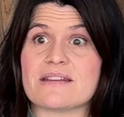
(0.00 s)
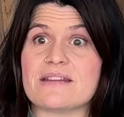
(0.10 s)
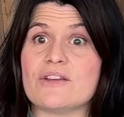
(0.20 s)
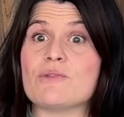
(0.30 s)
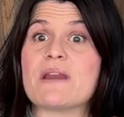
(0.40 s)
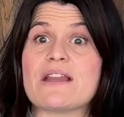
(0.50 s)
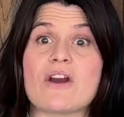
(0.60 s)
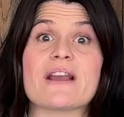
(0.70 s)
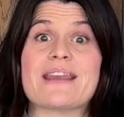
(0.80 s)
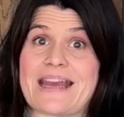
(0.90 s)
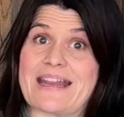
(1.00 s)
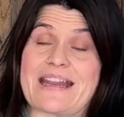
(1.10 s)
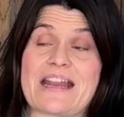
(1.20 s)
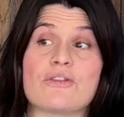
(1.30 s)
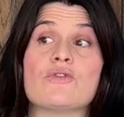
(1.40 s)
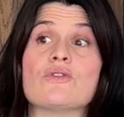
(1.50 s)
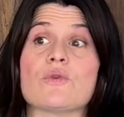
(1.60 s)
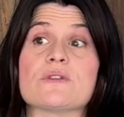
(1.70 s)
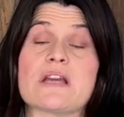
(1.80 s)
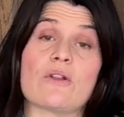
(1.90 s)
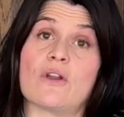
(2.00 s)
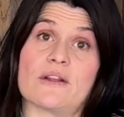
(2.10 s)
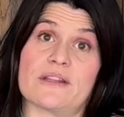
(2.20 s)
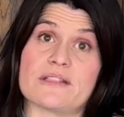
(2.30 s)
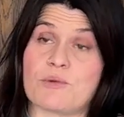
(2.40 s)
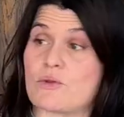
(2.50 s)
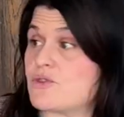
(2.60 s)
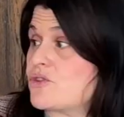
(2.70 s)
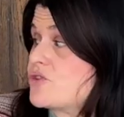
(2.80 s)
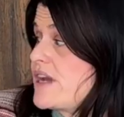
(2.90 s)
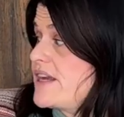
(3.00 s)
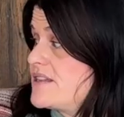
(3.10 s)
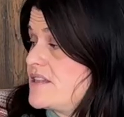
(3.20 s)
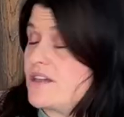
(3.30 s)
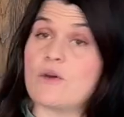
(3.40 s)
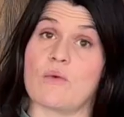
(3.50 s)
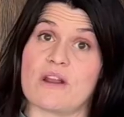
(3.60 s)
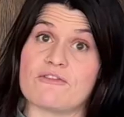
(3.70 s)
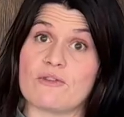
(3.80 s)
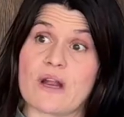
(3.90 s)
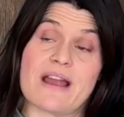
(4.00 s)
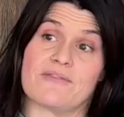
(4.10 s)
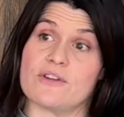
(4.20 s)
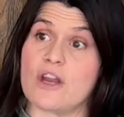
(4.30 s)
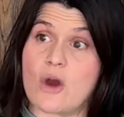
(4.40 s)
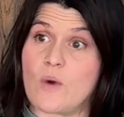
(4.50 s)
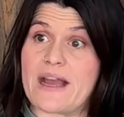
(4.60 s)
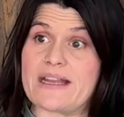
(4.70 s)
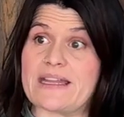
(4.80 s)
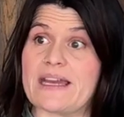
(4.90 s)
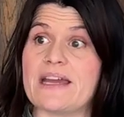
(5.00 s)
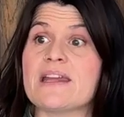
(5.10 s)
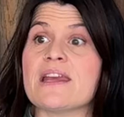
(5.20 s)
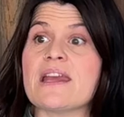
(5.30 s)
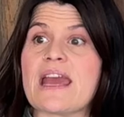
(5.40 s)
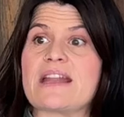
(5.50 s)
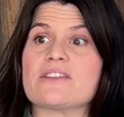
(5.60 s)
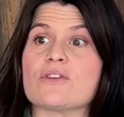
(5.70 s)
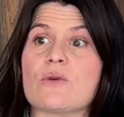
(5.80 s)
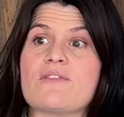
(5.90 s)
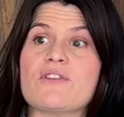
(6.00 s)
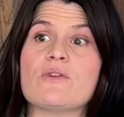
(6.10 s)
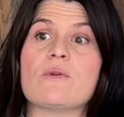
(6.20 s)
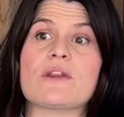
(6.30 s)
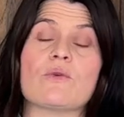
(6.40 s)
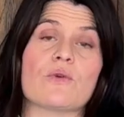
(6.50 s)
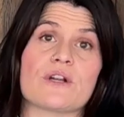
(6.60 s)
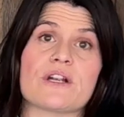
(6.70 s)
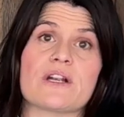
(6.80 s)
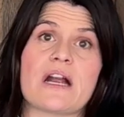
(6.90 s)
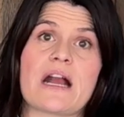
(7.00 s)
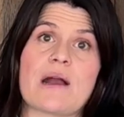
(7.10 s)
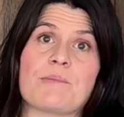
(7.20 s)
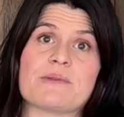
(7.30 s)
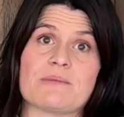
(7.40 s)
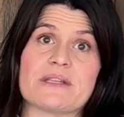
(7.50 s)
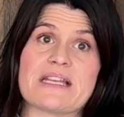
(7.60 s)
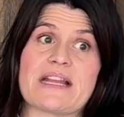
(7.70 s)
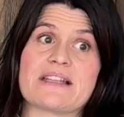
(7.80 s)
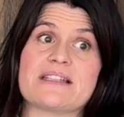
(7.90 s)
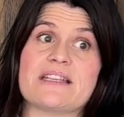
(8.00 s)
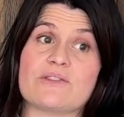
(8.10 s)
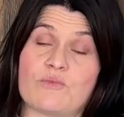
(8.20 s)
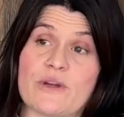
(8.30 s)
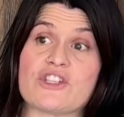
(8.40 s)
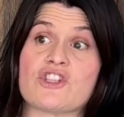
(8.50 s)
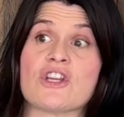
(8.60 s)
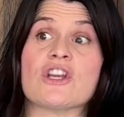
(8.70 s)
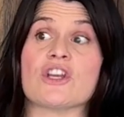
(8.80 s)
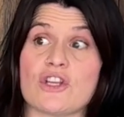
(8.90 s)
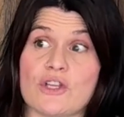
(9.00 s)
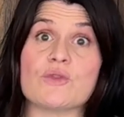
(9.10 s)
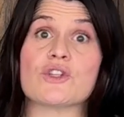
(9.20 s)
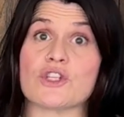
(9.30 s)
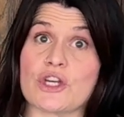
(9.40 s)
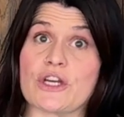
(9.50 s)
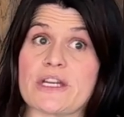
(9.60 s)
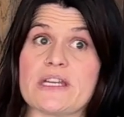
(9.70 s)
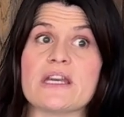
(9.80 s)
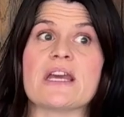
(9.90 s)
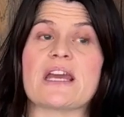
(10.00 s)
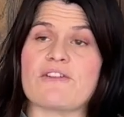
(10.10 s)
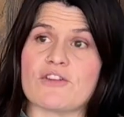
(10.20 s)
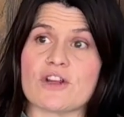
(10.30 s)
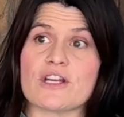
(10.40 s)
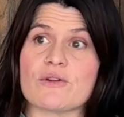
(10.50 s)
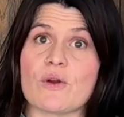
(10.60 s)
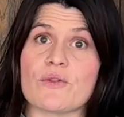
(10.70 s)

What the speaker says: you may not get it. And who knows how long this postal strike is going to go on for. I have no idea. And so if you want to order up some Lisianthus seeds, which you should, if you're going to grow